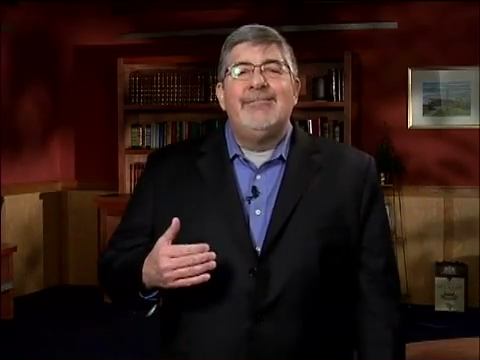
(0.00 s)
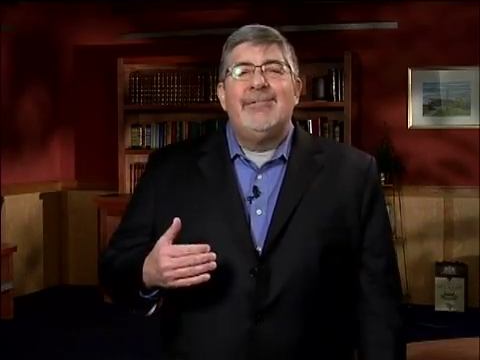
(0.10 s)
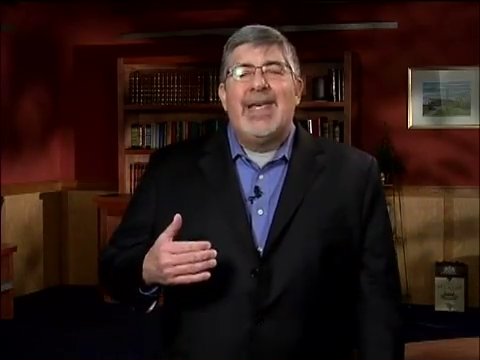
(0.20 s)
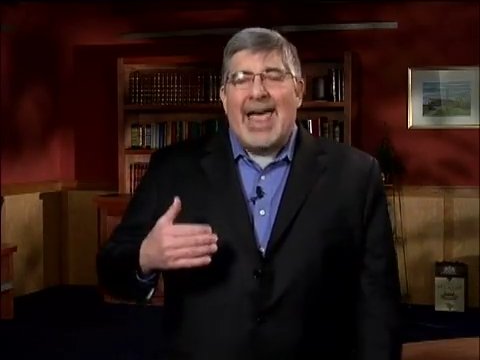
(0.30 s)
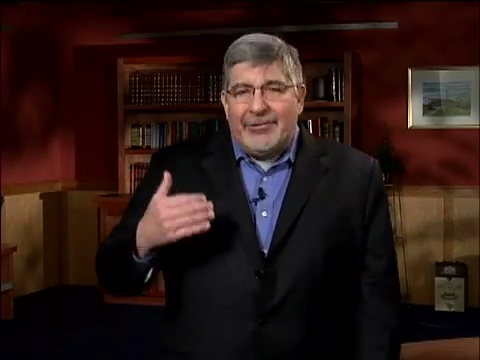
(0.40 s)

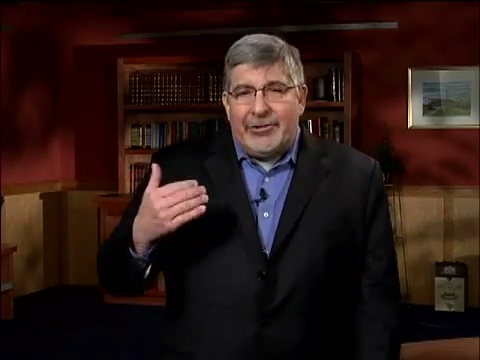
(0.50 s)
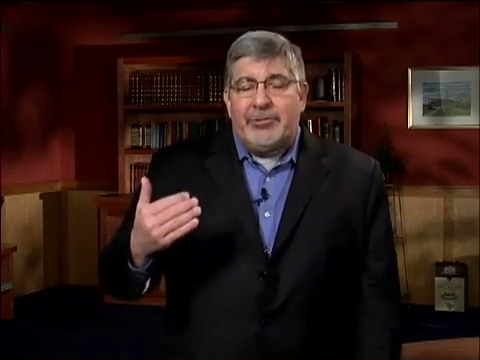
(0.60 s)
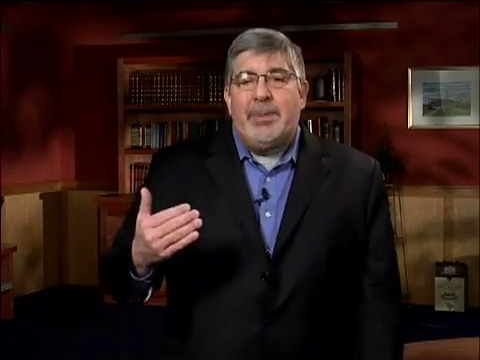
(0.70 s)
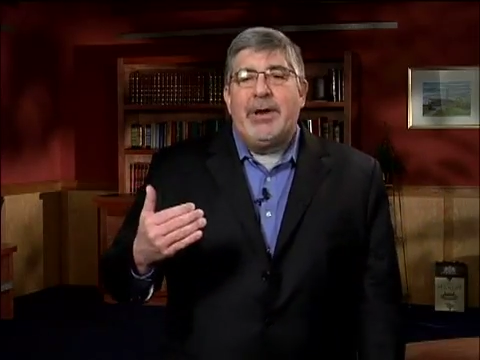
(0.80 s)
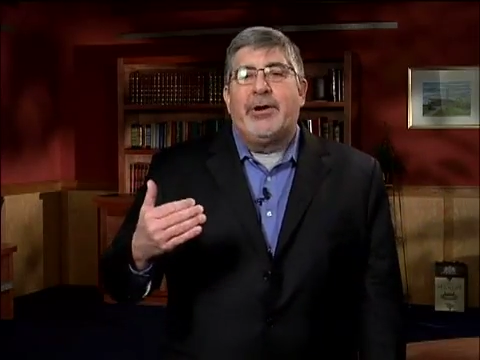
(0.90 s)
then as the
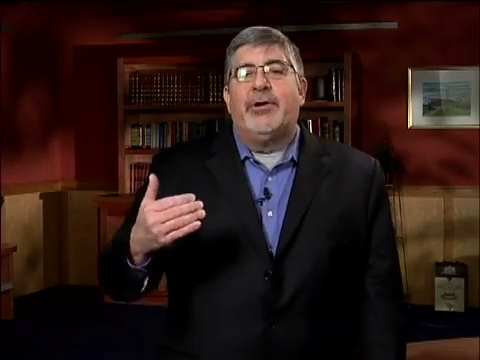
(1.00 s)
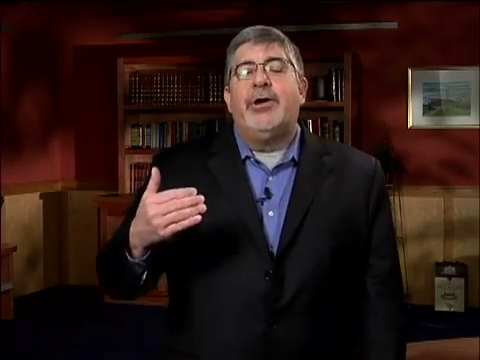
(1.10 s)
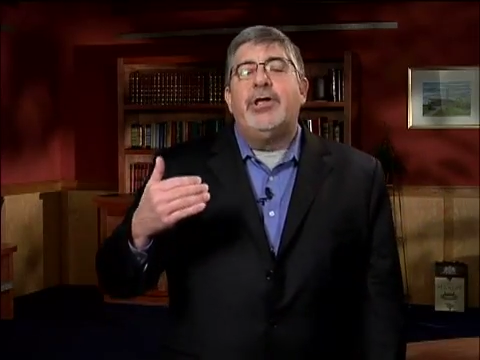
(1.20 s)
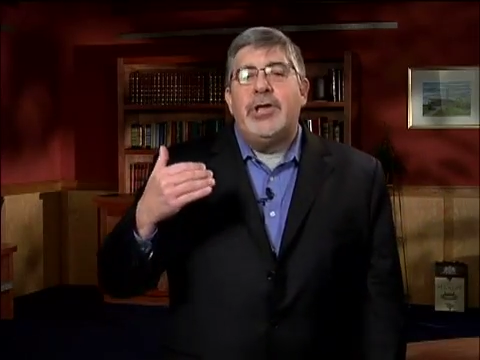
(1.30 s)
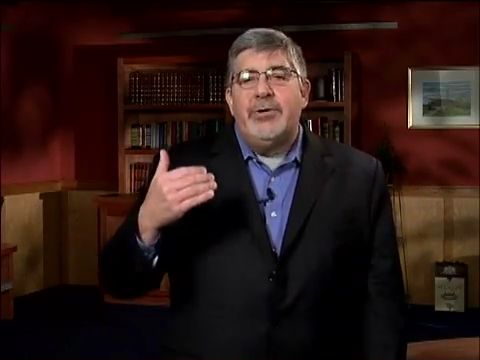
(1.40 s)
speaker,
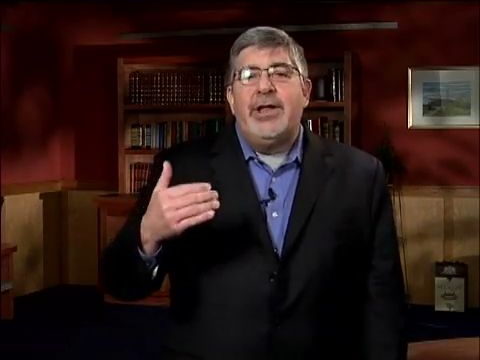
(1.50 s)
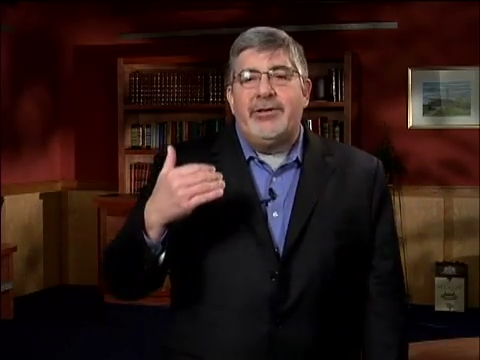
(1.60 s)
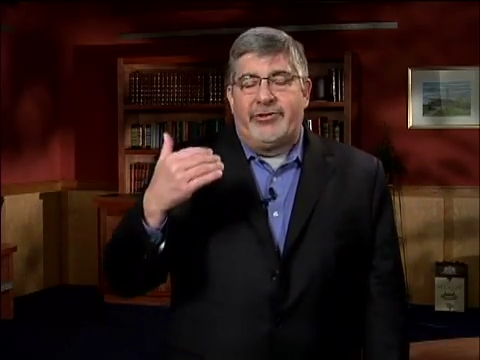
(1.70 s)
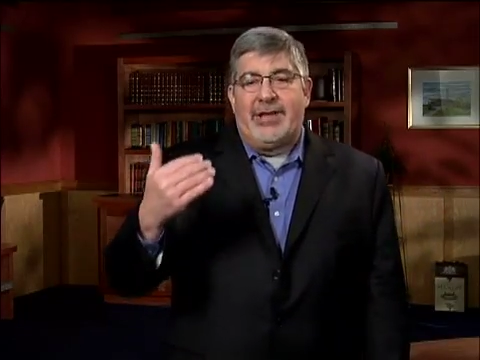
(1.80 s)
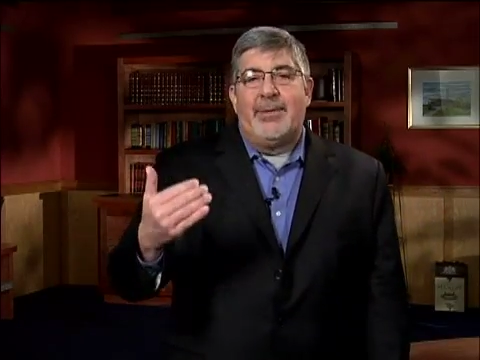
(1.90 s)
you need
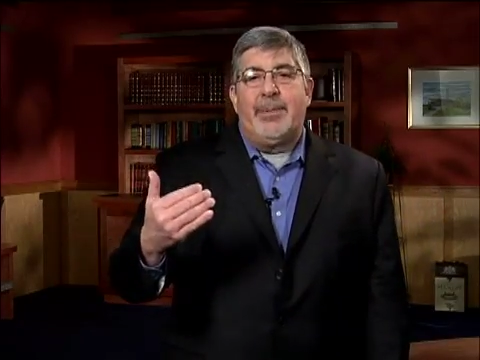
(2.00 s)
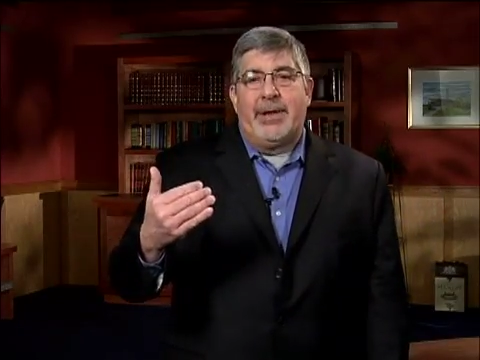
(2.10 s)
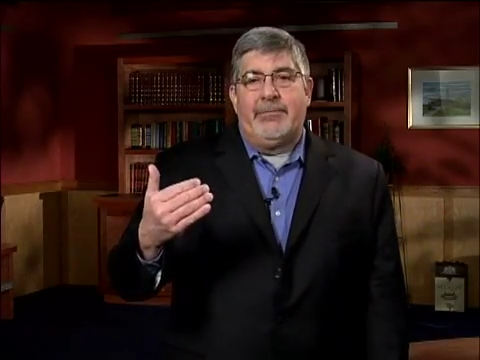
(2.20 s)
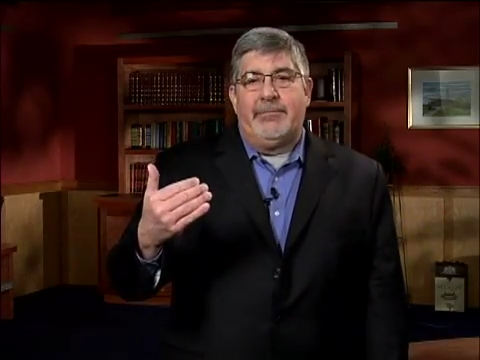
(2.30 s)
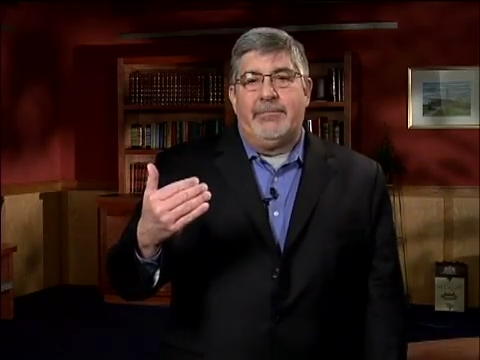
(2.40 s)
to step
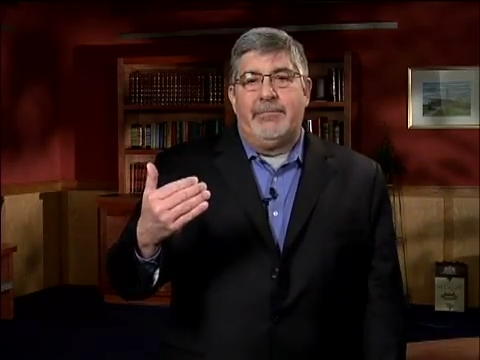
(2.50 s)
in.